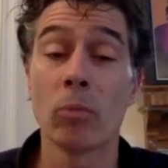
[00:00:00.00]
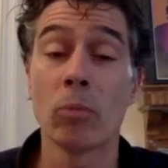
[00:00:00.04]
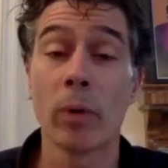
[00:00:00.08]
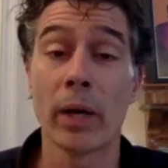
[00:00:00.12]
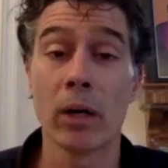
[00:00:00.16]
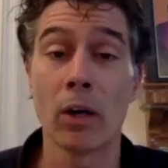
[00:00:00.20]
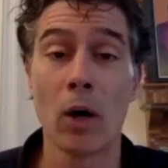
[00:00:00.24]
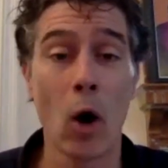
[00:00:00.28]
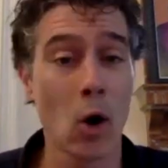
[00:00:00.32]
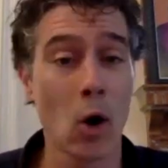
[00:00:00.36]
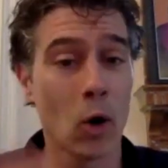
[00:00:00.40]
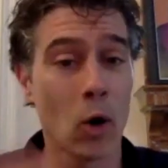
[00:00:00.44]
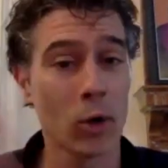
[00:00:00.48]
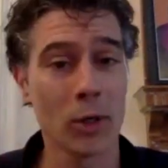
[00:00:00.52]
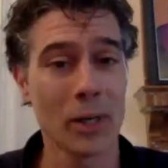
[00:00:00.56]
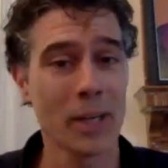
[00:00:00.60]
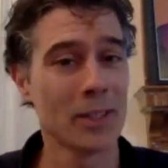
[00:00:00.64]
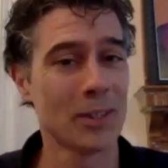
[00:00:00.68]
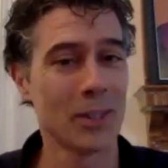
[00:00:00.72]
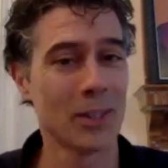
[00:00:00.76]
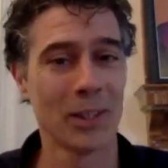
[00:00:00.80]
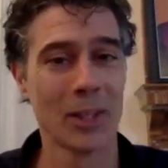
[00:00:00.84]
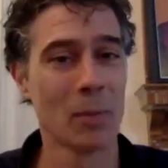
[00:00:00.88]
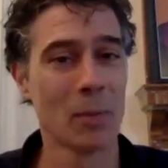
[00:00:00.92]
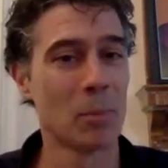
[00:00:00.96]
well, art
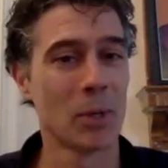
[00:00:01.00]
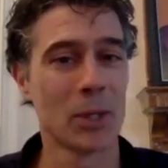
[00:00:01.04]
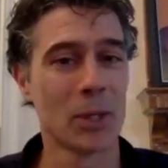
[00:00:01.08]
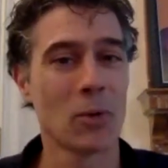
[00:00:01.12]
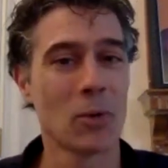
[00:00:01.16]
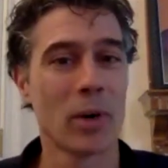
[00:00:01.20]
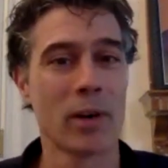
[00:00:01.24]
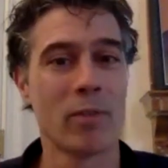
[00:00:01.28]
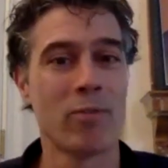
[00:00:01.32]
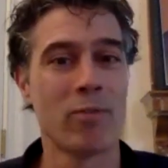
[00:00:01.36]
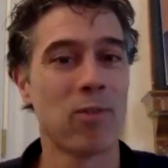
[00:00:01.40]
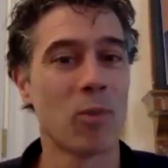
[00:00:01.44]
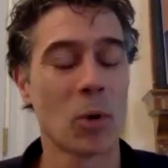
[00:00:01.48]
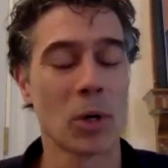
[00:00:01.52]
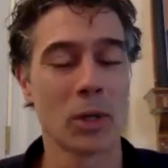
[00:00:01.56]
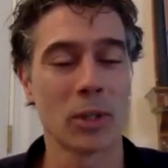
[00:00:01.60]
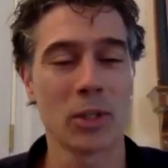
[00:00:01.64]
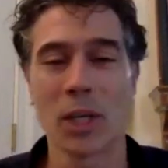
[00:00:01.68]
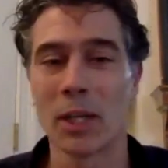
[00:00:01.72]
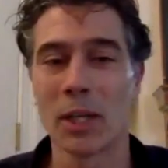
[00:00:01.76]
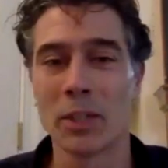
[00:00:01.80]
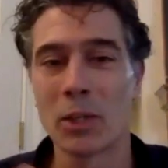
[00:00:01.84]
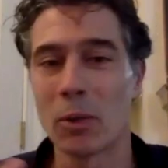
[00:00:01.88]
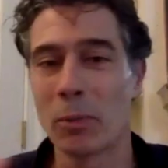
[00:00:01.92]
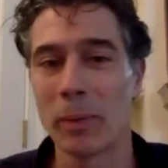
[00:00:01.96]
is a liberatory force
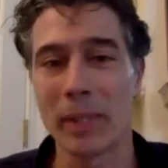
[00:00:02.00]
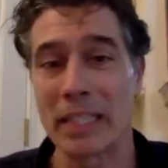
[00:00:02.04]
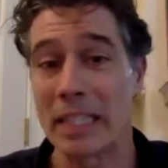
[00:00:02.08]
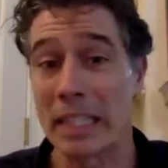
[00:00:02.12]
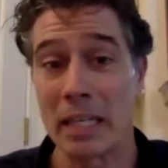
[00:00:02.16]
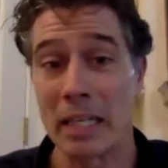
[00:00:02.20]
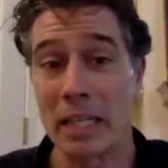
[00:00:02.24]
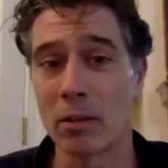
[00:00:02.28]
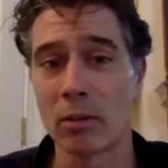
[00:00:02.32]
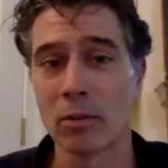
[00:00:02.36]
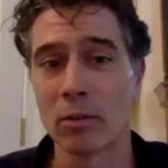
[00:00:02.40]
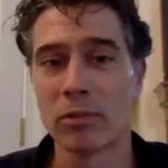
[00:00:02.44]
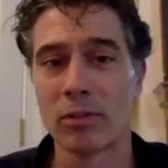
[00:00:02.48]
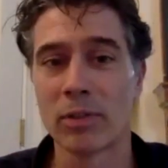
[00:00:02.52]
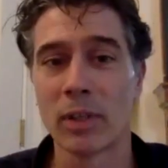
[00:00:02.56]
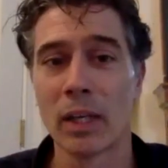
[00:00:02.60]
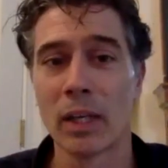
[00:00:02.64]
unto itself.